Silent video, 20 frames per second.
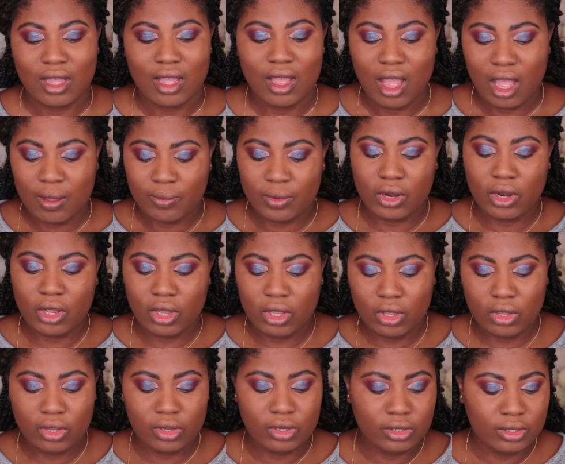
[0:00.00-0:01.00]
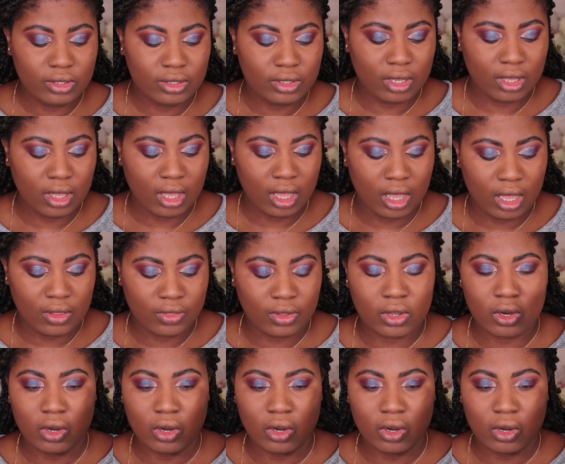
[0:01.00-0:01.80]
I'm gonna use the